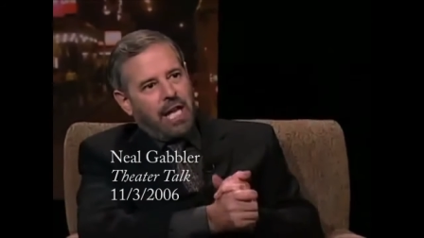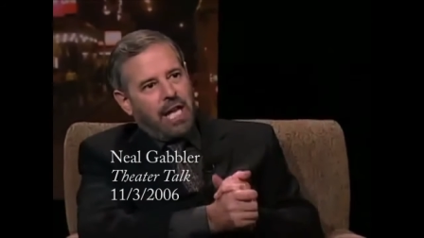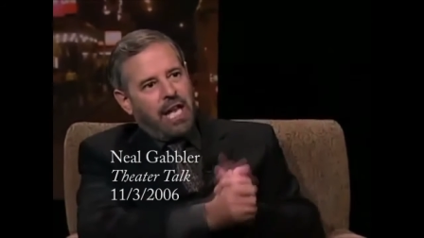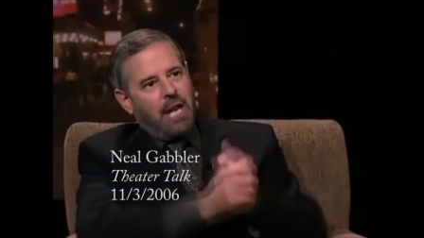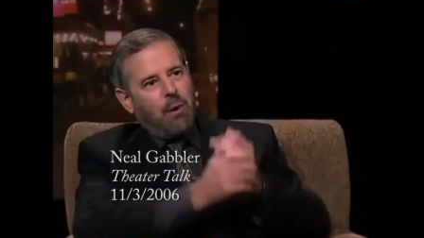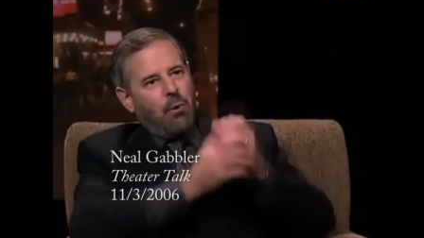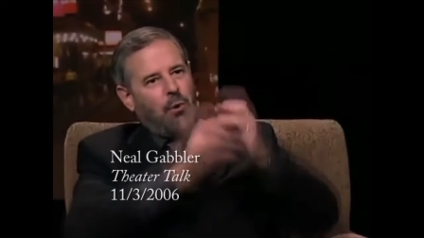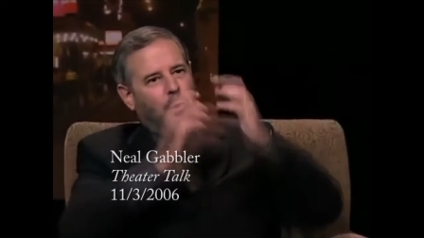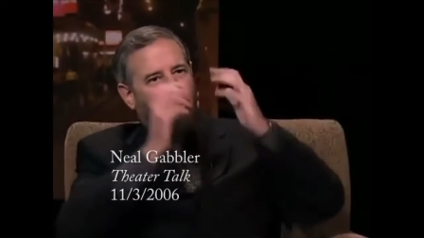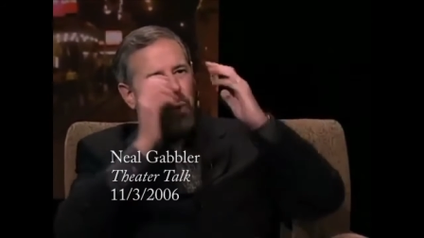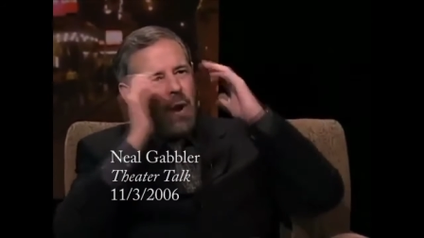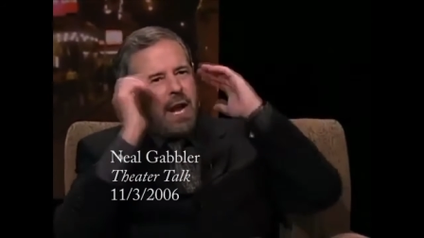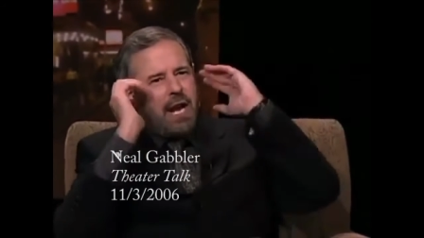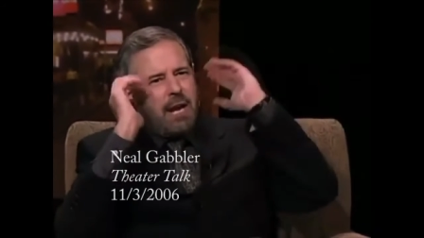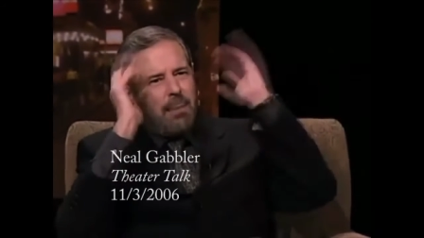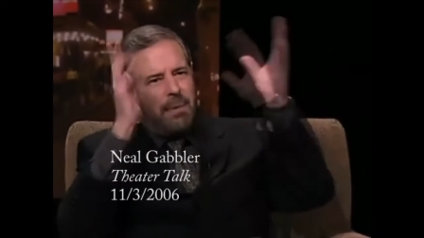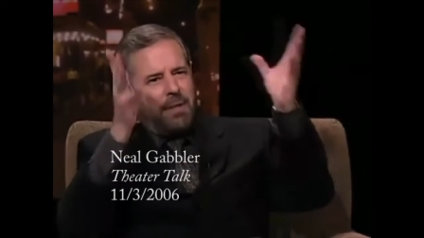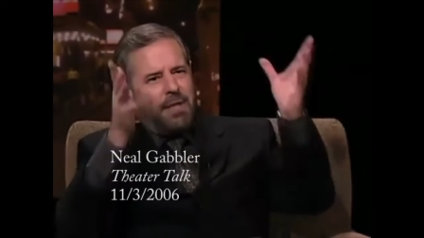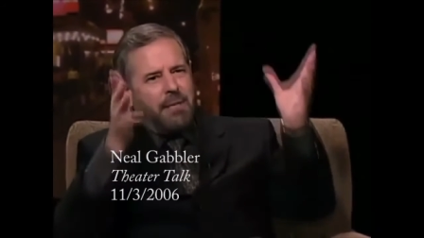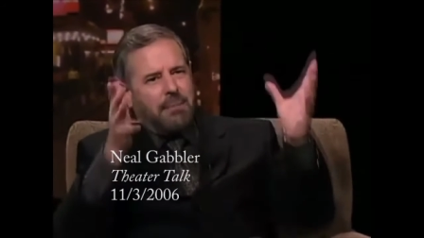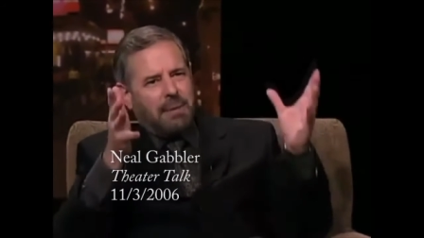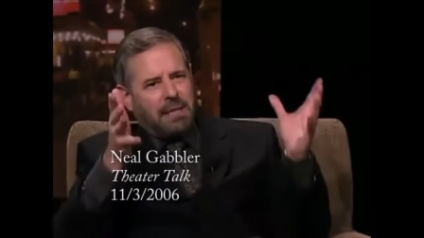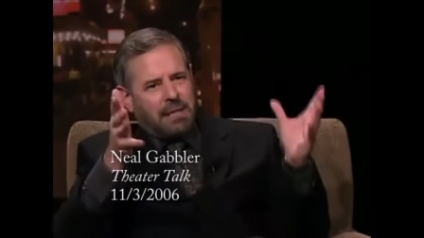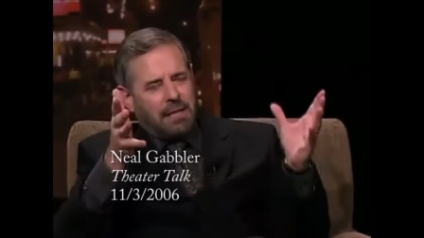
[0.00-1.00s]
he would wake
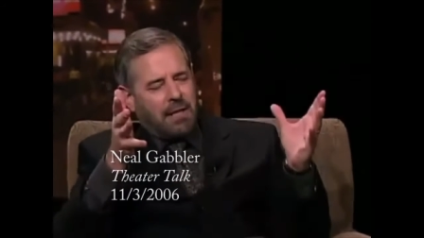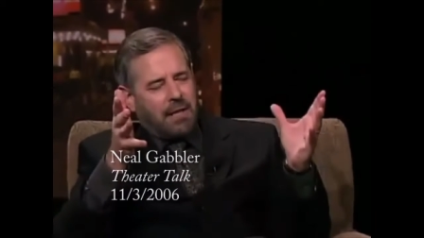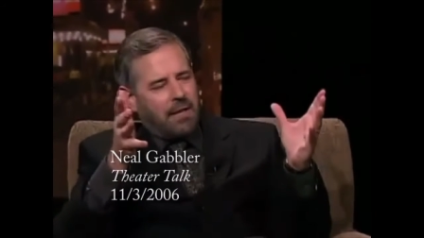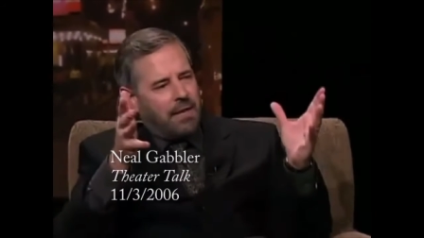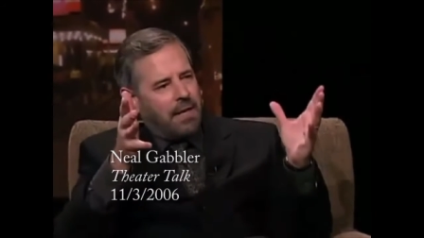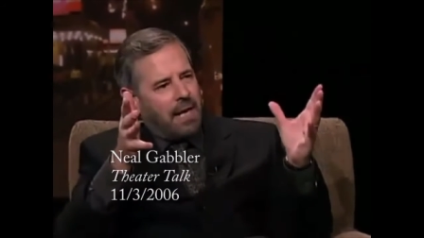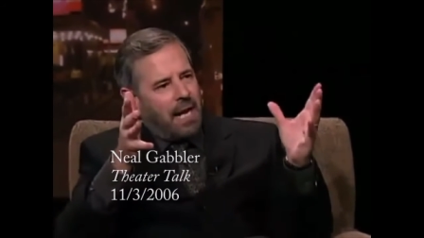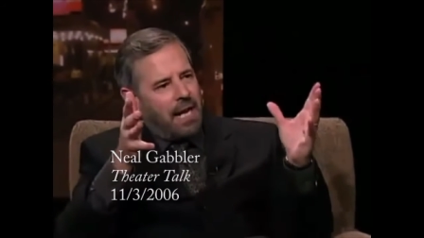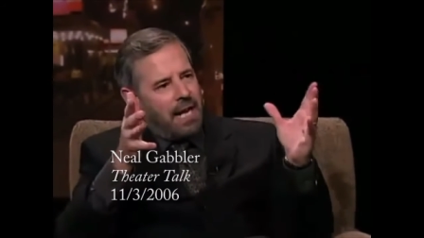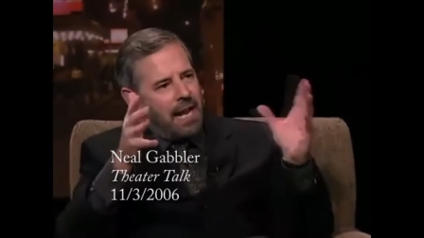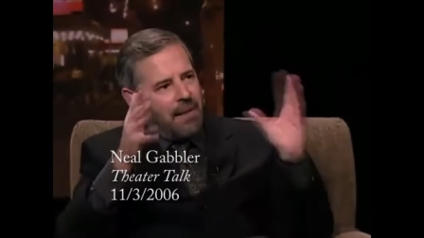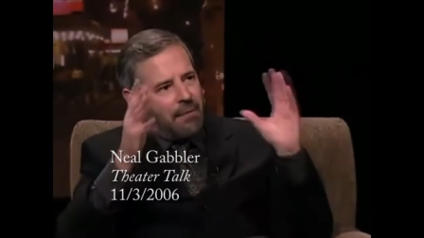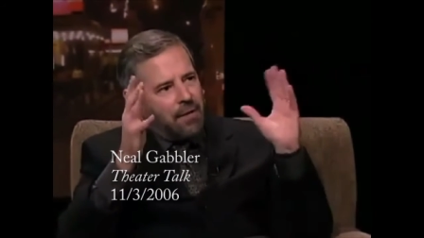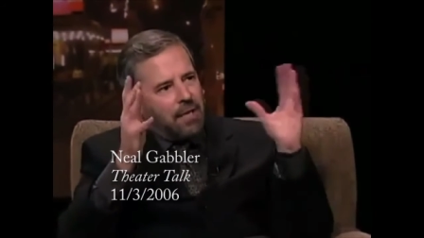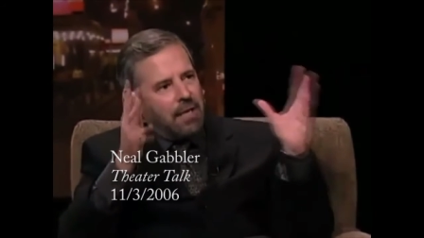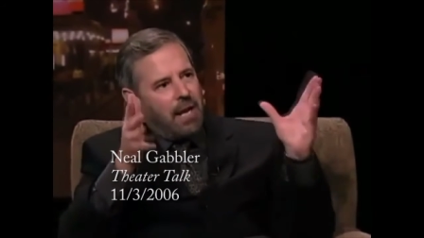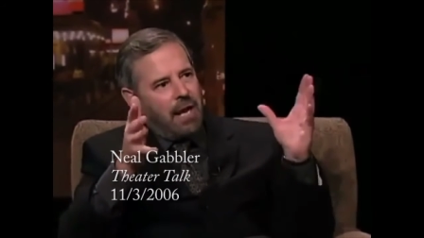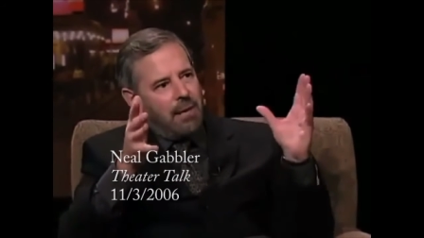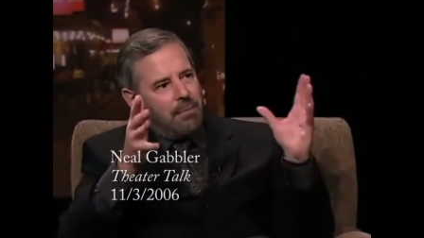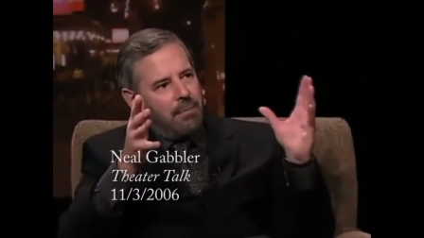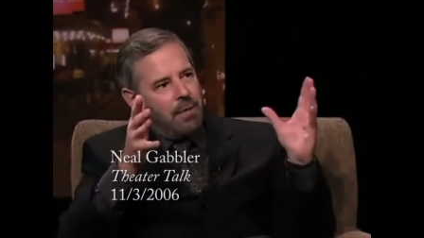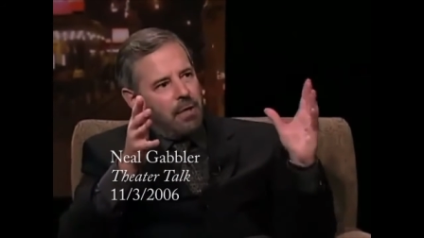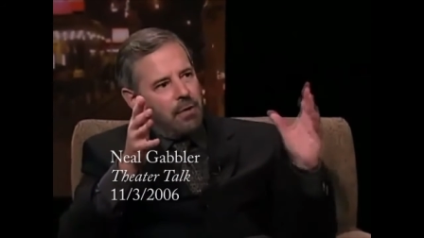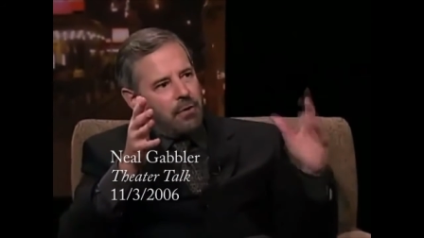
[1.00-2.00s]
up in the middle of the night having
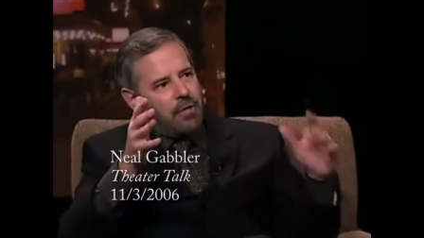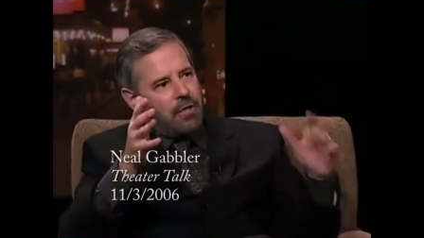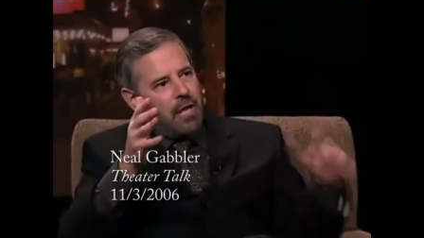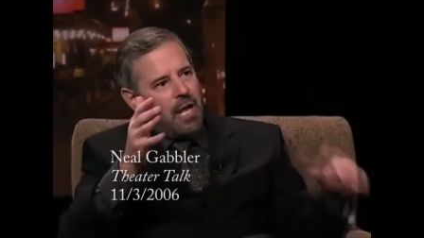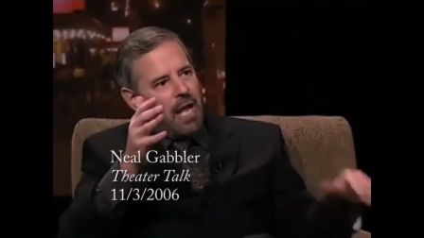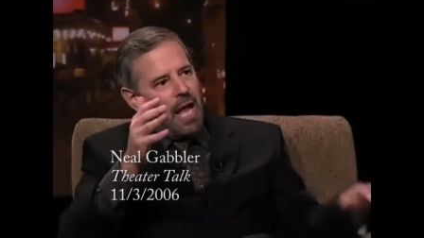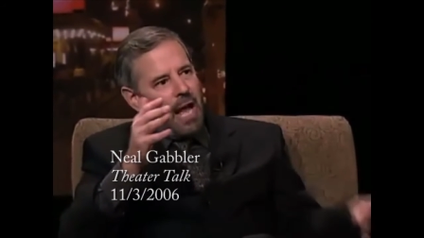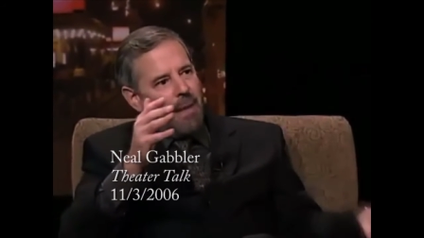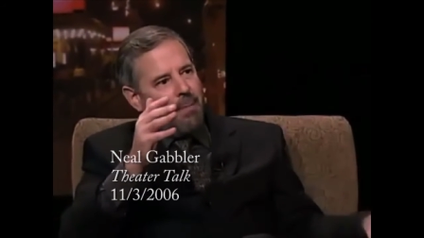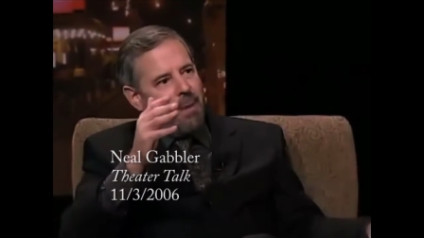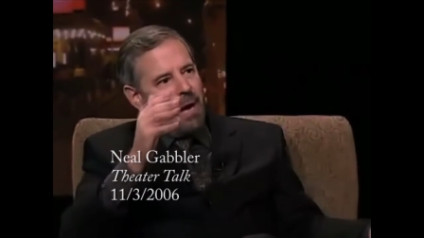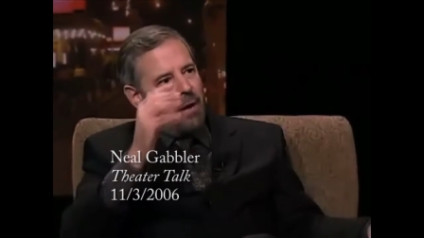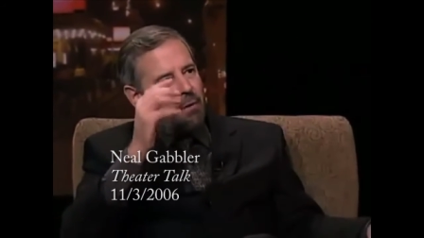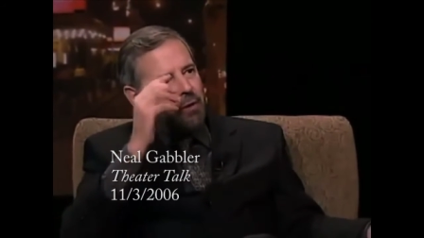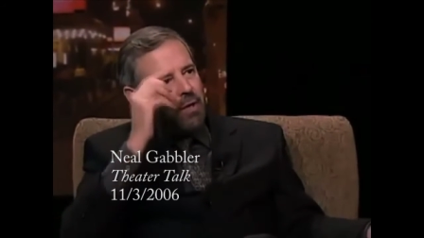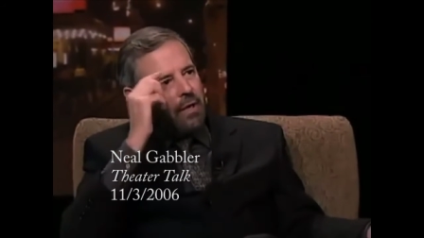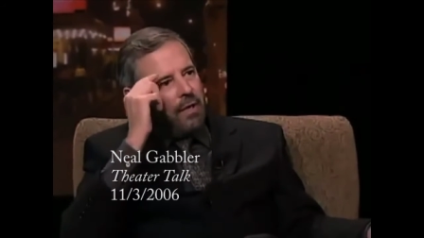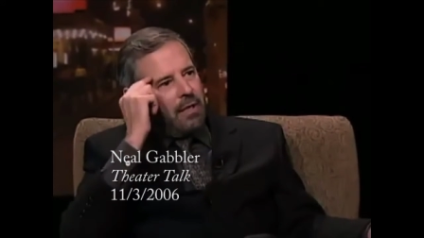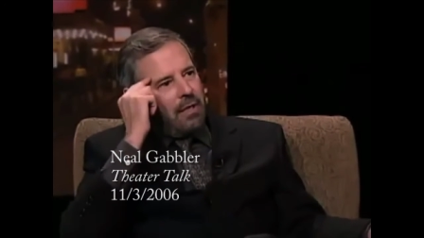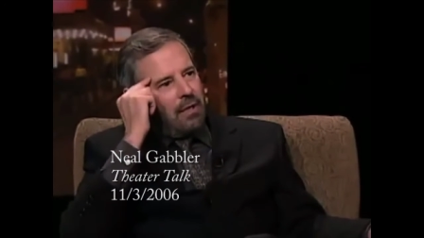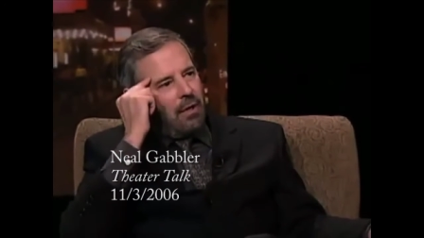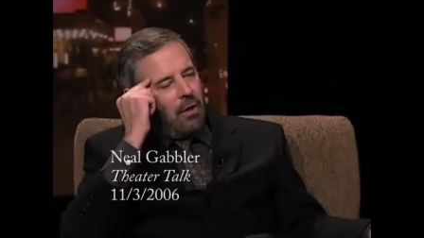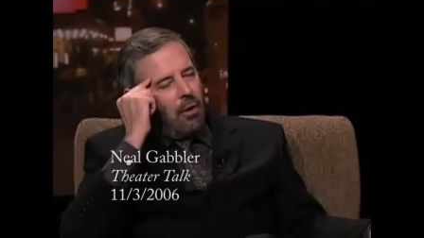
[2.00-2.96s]
nightmares about,